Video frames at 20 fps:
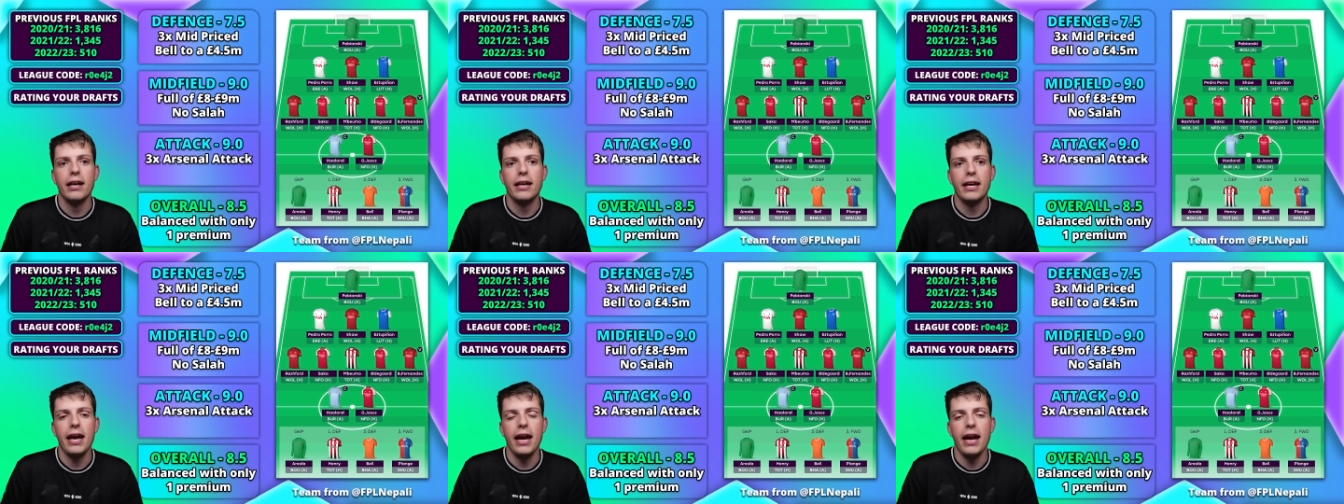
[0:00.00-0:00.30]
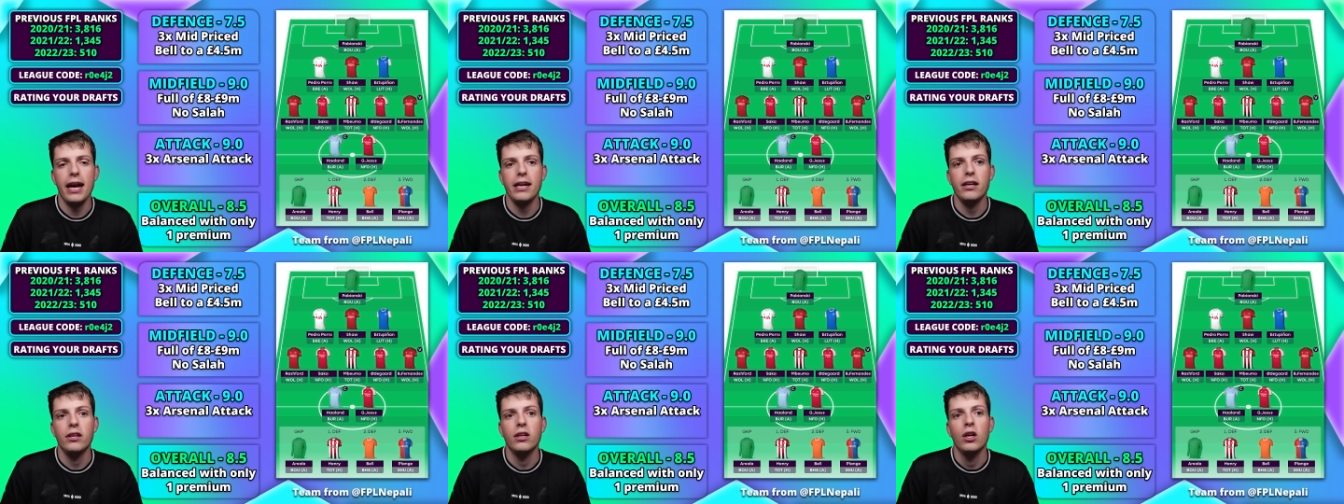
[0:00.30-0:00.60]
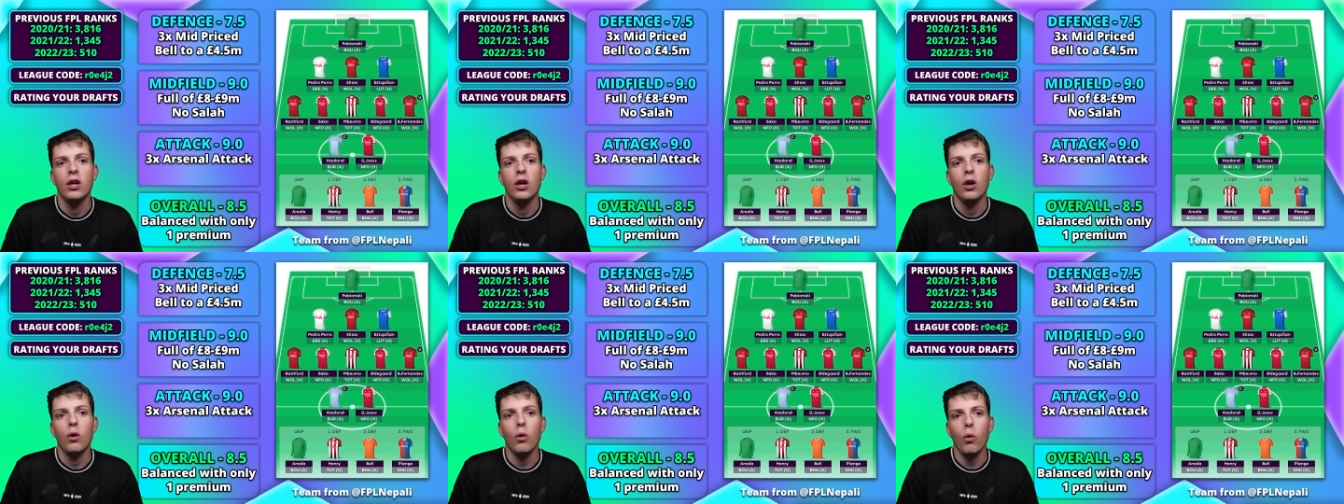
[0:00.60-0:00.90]
Kane,
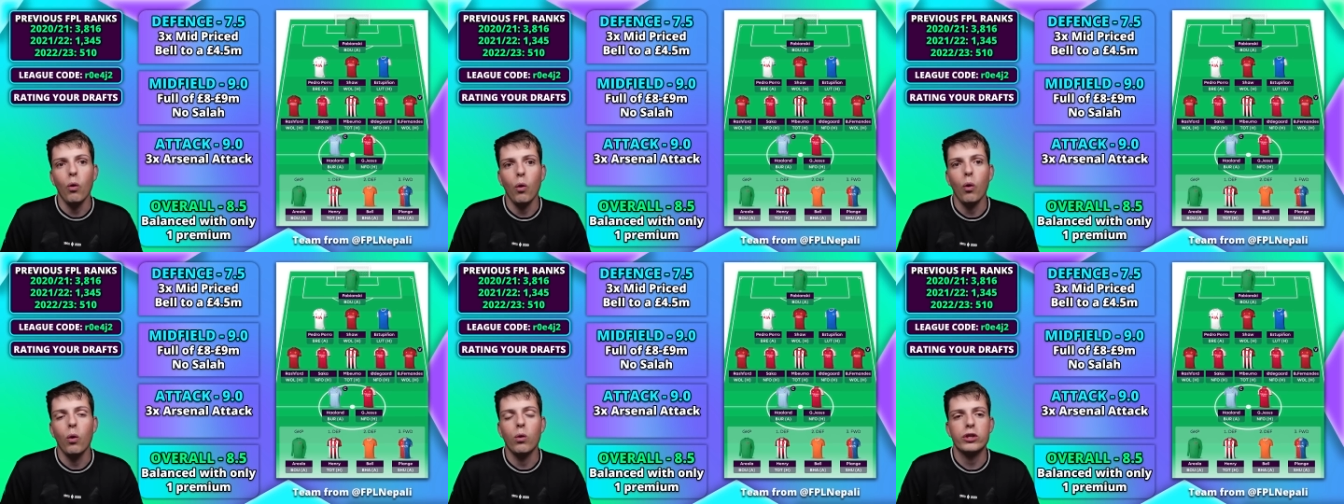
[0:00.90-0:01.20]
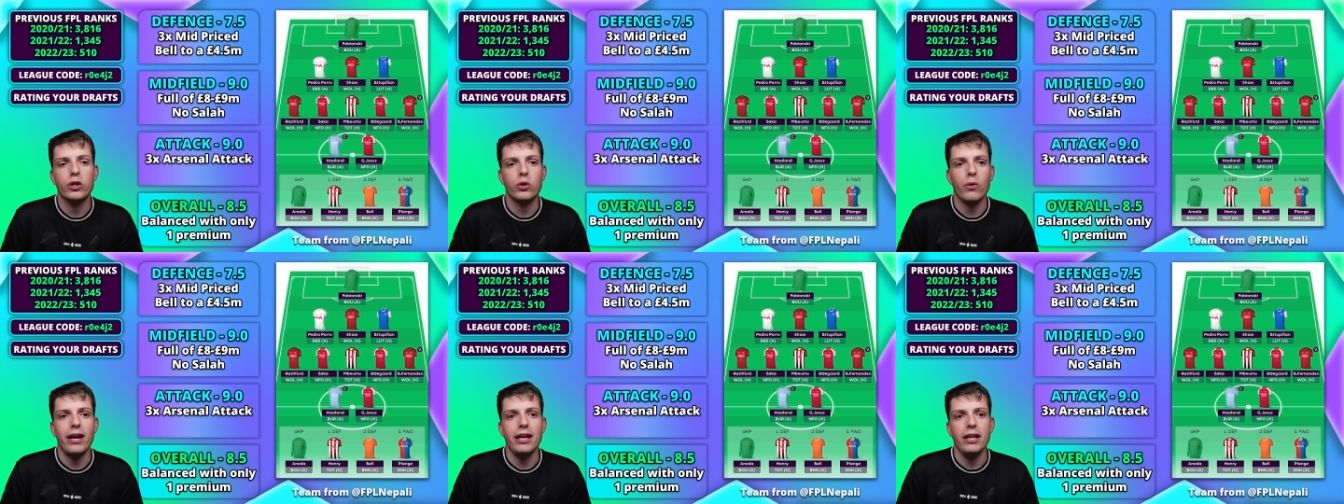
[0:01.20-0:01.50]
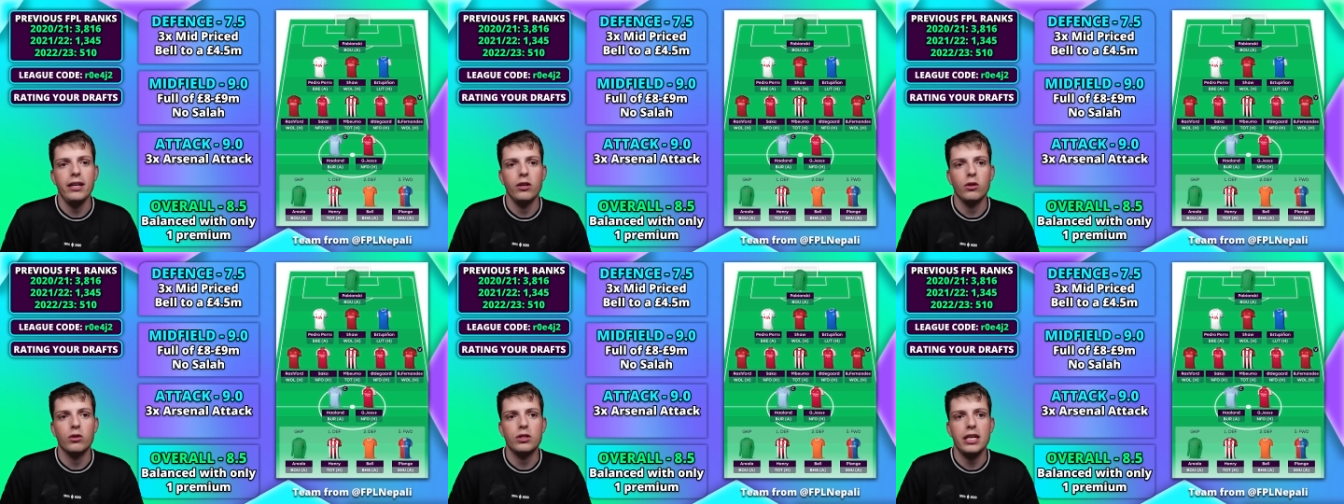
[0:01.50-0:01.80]
or Trent in your